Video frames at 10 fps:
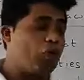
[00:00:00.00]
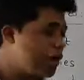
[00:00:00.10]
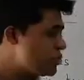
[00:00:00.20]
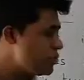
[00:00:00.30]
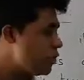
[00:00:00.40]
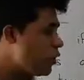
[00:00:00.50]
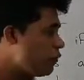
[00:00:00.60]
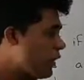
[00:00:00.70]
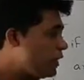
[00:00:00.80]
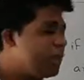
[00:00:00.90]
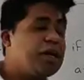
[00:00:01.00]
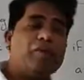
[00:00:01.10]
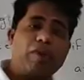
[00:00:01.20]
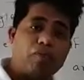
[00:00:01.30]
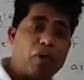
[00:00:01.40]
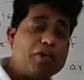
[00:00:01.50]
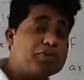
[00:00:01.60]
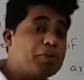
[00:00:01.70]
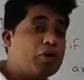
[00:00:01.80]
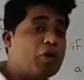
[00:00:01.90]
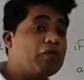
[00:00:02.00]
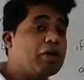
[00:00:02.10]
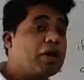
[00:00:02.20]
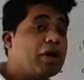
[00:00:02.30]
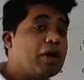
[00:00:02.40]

what is the meaning of vector A and what is the meaning of